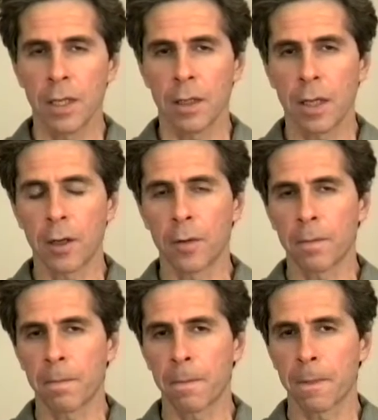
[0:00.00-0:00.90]
Now,
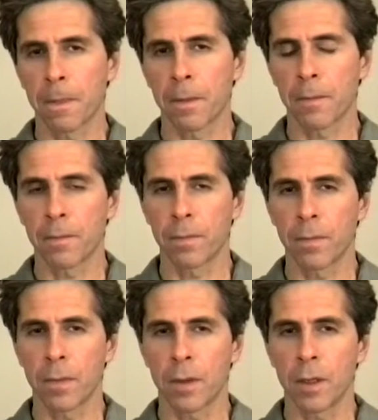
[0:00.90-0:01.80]

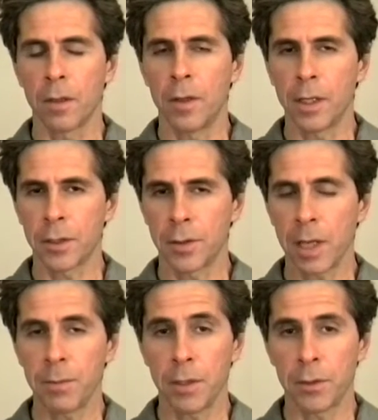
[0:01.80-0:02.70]
the
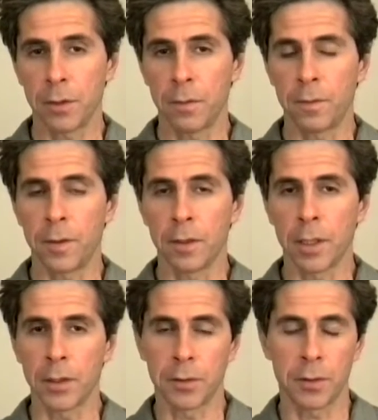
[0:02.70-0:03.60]
acceptance of the
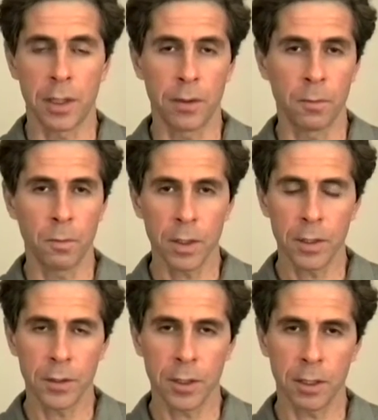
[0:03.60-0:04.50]
feelings and the
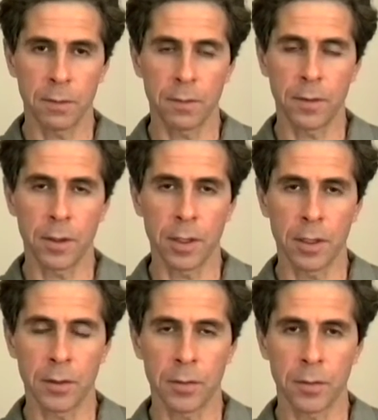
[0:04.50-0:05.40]
witnessing of the
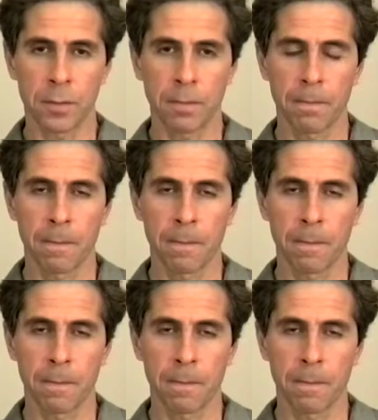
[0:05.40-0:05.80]
feelings